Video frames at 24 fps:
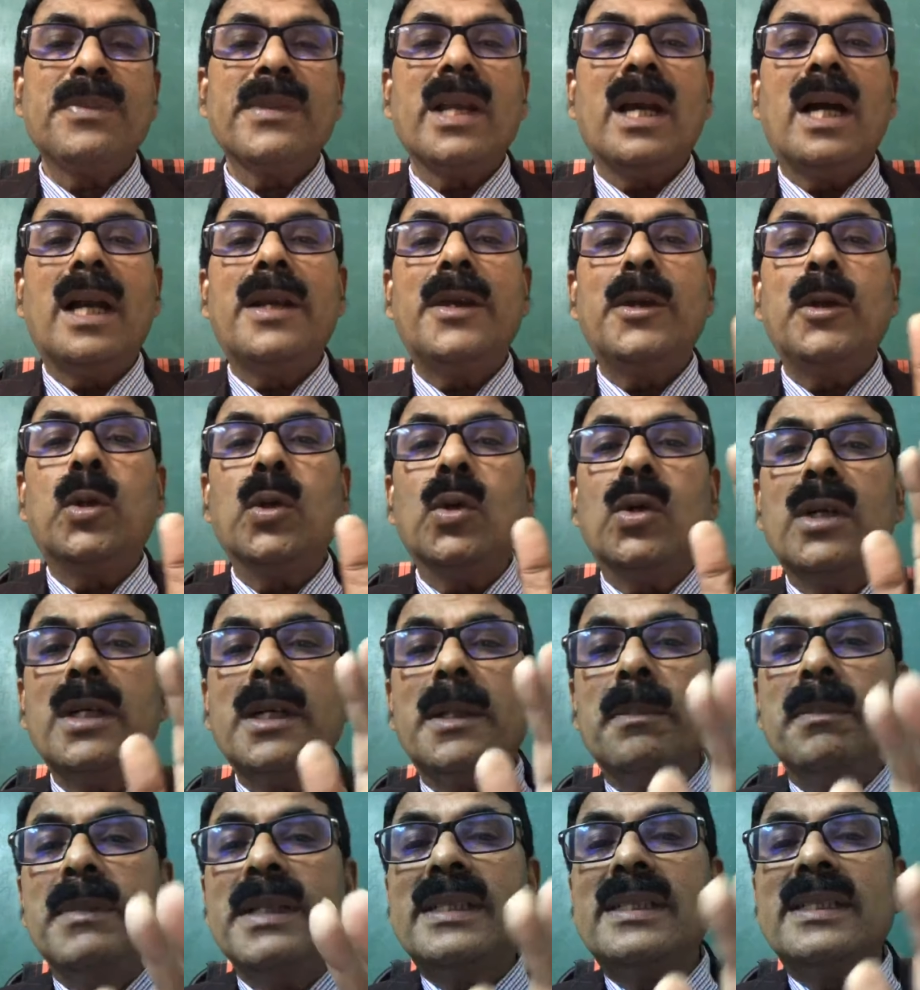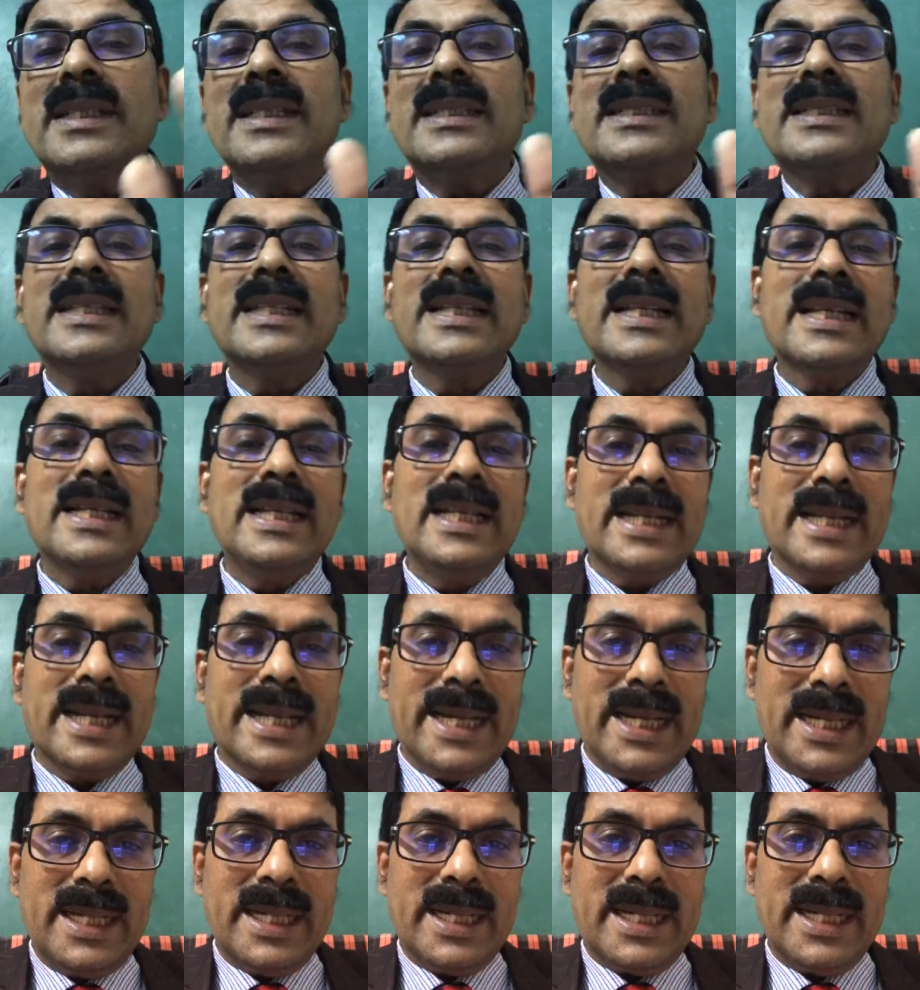and don't miss a single
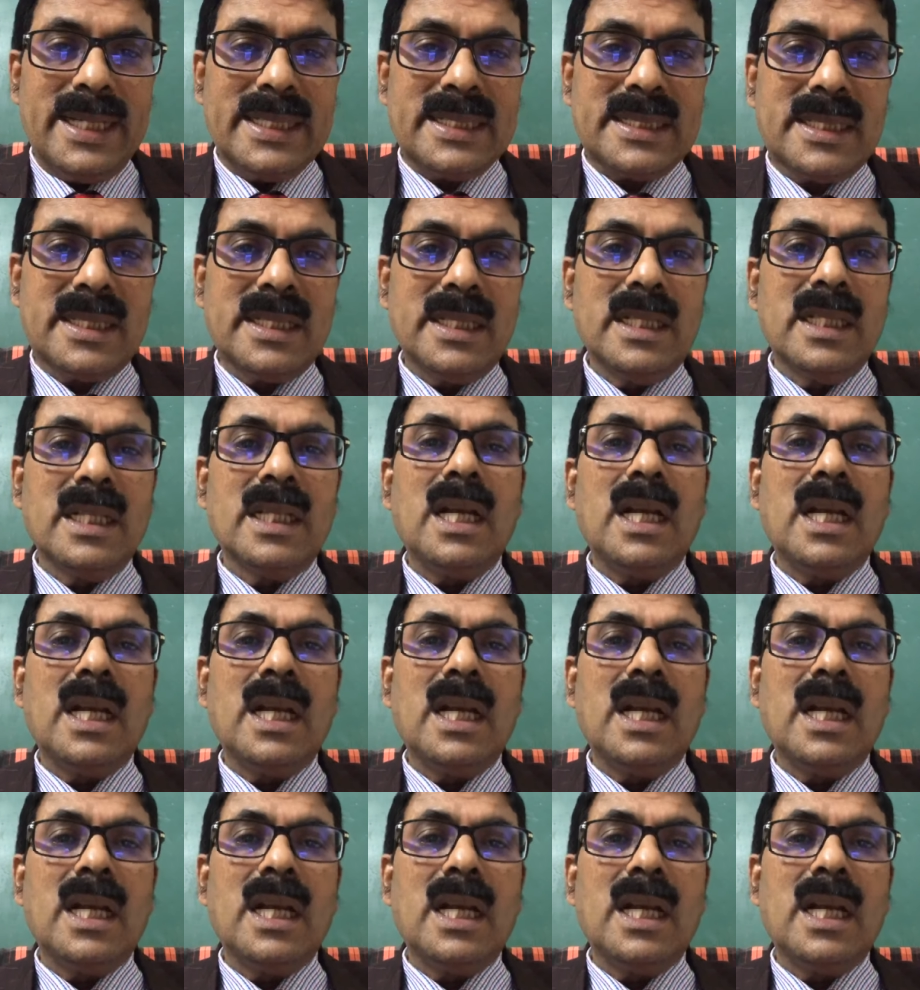grand test.